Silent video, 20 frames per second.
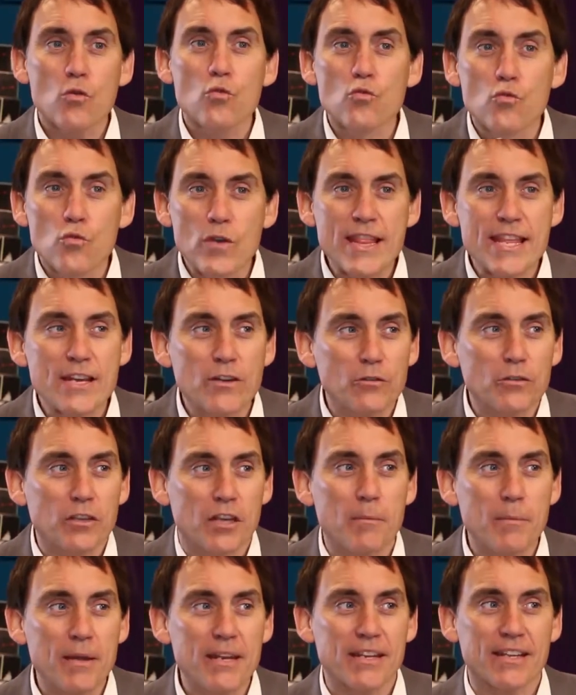really good
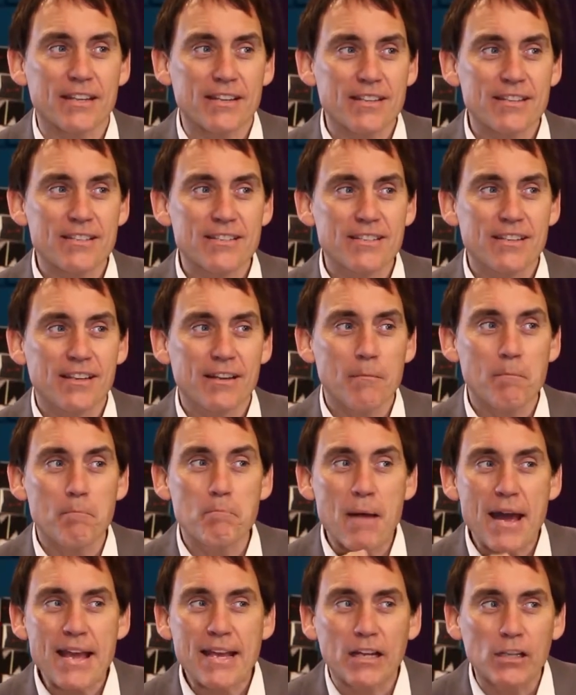comedians
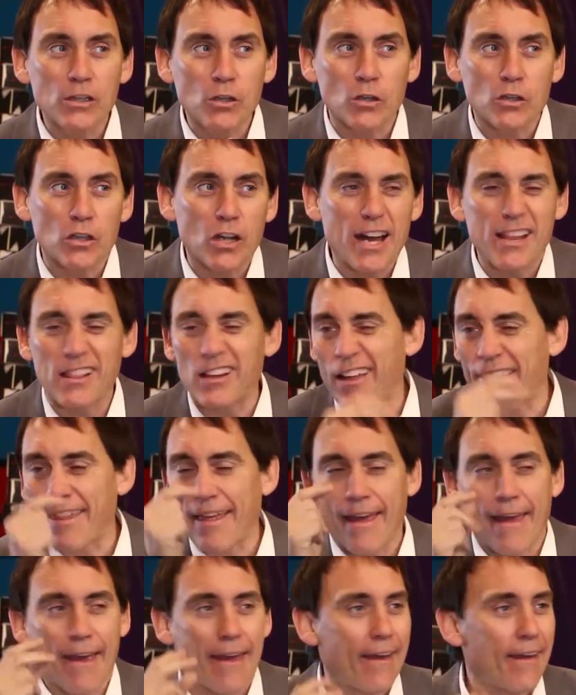make it look like
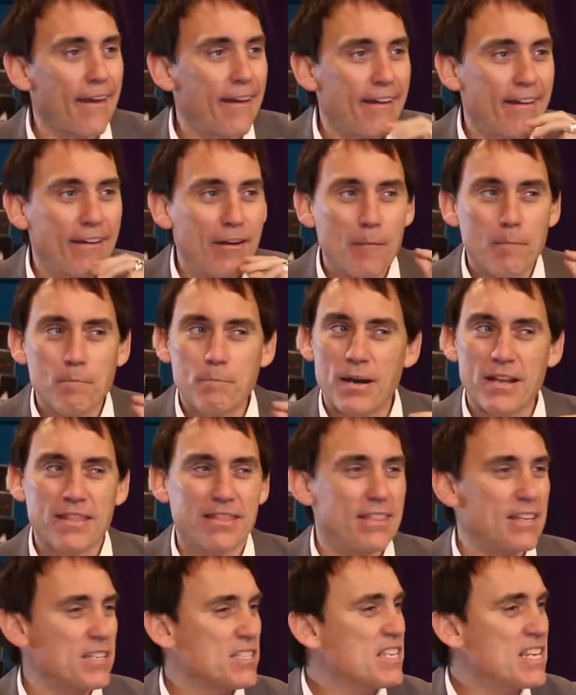that. But
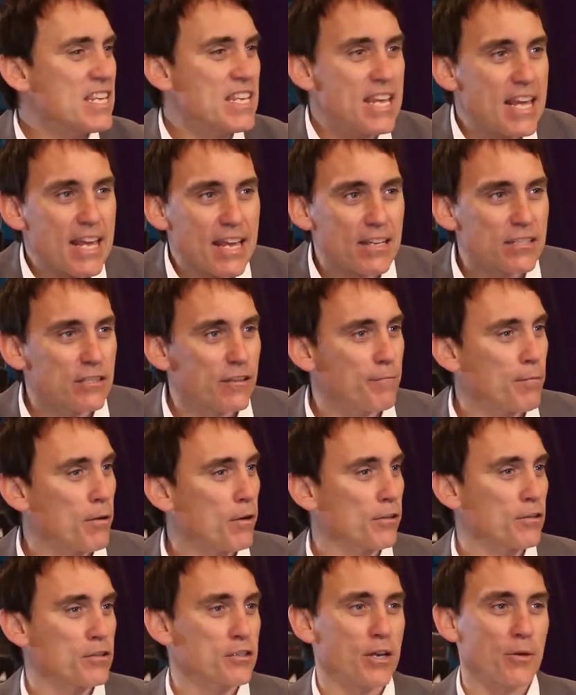there's years of
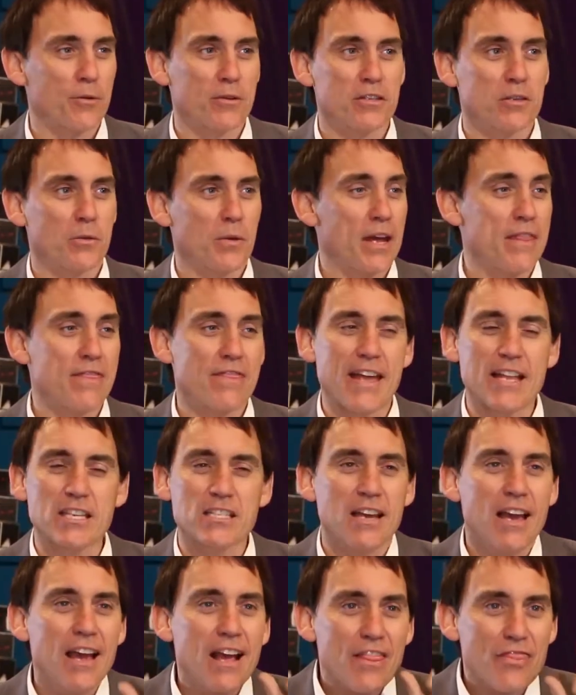polish go into it, and
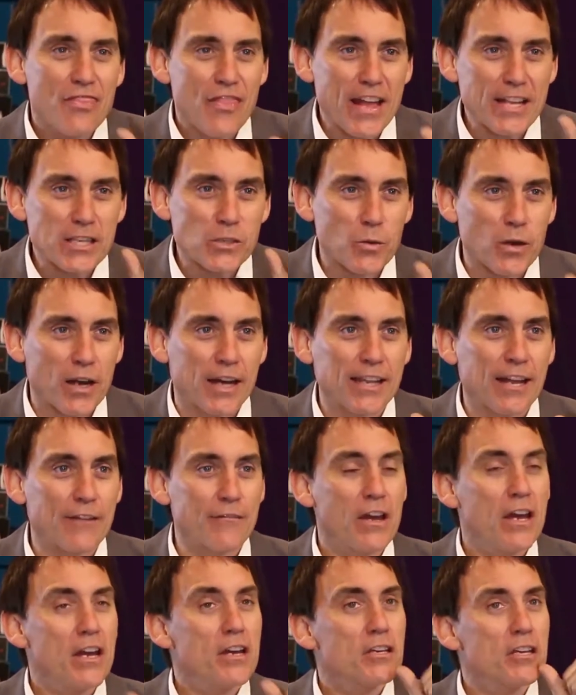that's what I
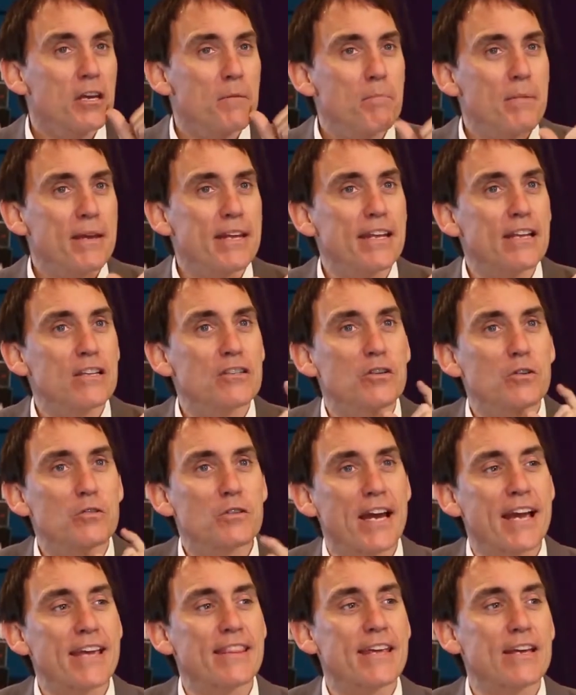love, comedians who
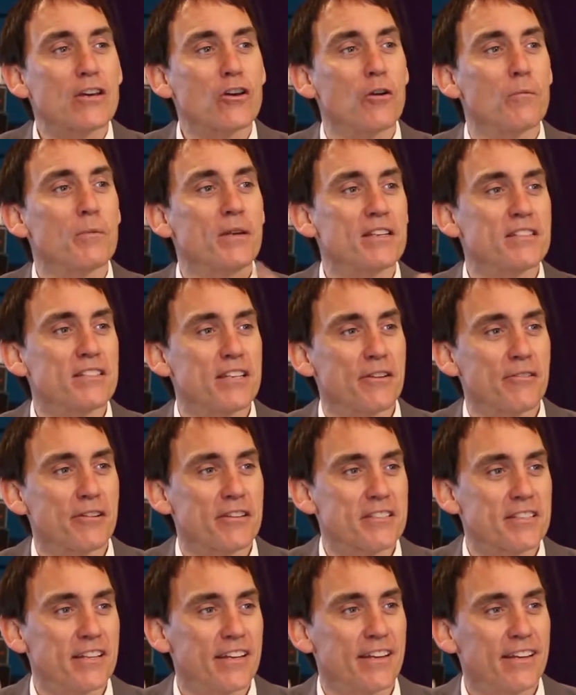take their comedy
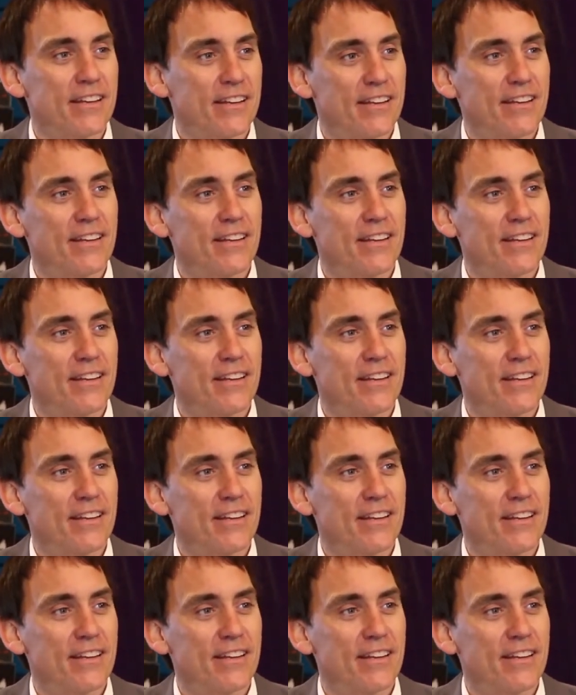seriously.